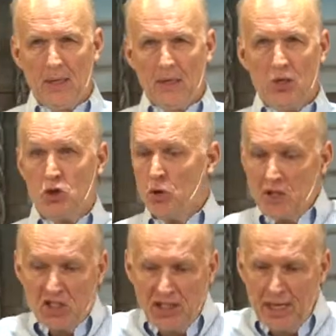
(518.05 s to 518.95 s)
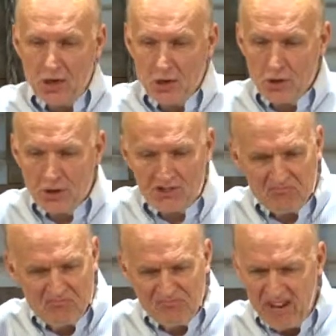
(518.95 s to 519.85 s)
The Jewish leaders
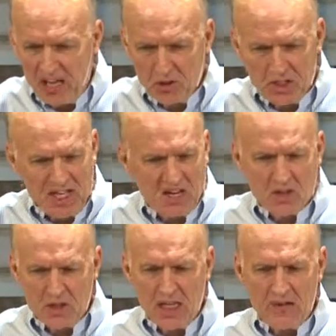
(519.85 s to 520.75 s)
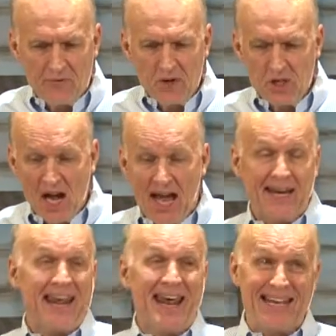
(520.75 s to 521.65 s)
failed to intercede for
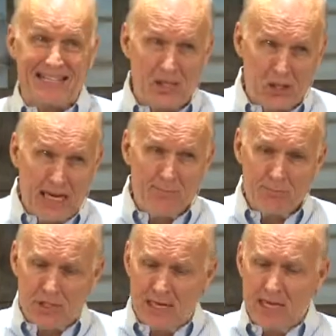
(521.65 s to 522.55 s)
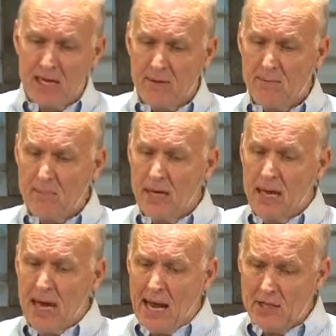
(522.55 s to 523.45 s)
John, and it seemed to him
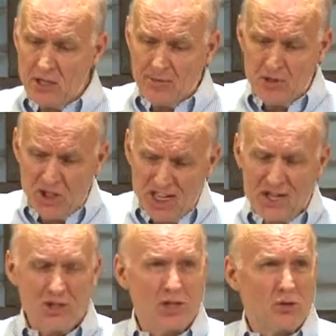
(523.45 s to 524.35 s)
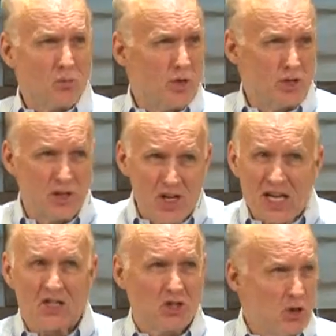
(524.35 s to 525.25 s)
as if Jesus was
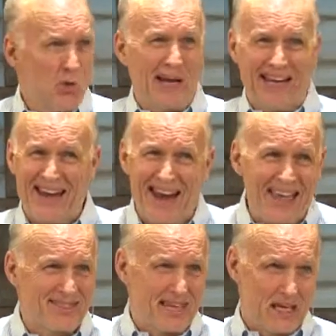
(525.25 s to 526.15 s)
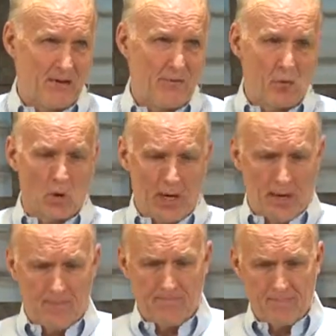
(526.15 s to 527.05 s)
just doing nothing for
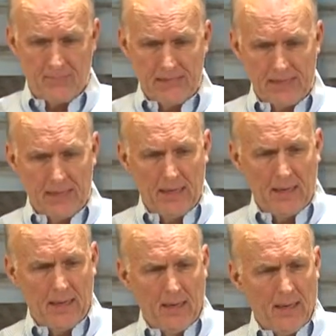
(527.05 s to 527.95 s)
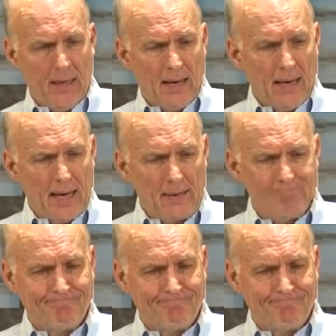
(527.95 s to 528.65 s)
him.